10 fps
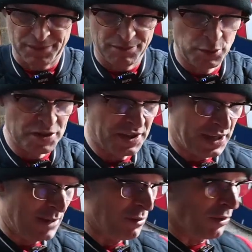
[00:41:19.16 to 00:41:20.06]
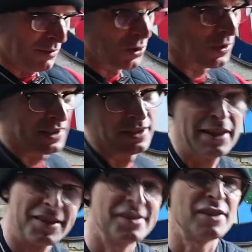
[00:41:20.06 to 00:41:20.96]
pointing the camera while I'm talking, and
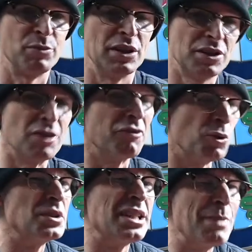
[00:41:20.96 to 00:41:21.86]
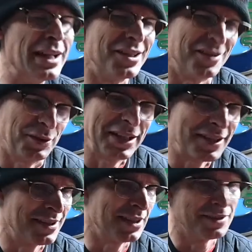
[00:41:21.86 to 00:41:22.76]
that saved me a good 40 minutes on the
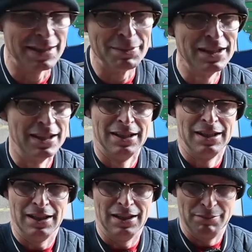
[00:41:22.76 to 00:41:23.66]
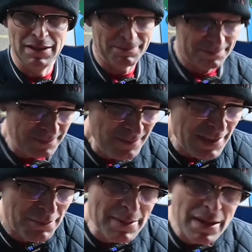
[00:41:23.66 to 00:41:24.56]
editing time,
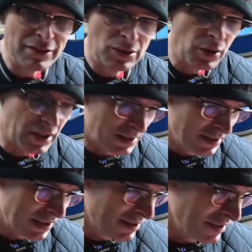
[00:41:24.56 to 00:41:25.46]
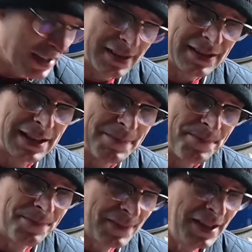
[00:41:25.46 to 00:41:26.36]
maybe even longer. So
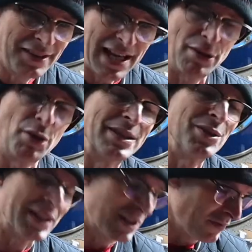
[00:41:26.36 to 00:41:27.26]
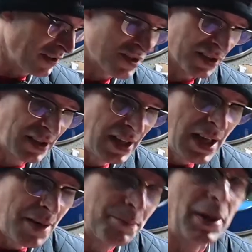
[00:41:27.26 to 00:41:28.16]
that is how I'll be doing it in the future.
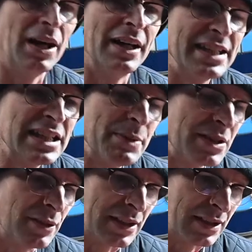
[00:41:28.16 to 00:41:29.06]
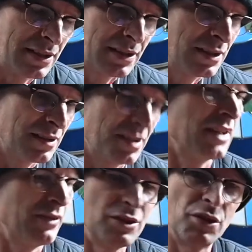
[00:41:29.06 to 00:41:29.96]
But I need to be doing, think
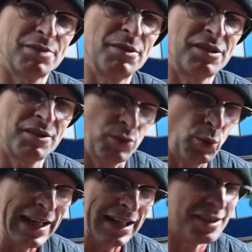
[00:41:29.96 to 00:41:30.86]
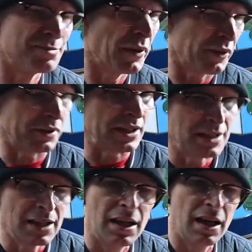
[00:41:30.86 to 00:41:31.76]
of it not so much as weekly as monthly,
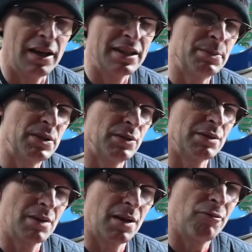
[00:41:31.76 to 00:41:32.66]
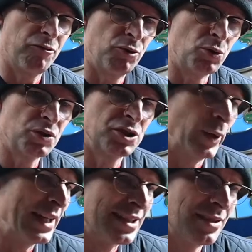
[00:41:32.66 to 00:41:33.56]
I need to be doing 4 to
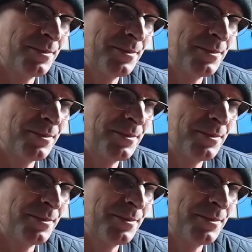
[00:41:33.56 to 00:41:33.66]
8